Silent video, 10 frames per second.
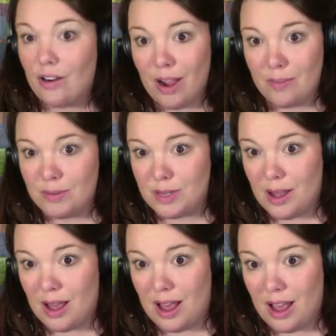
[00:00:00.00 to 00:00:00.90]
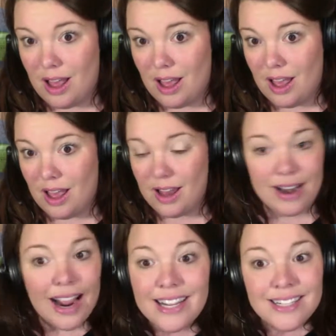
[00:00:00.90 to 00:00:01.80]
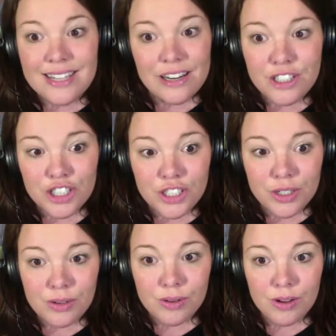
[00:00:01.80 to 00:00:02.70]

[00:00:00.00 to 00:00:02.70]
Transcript: grabbed a Nike tennis shoe.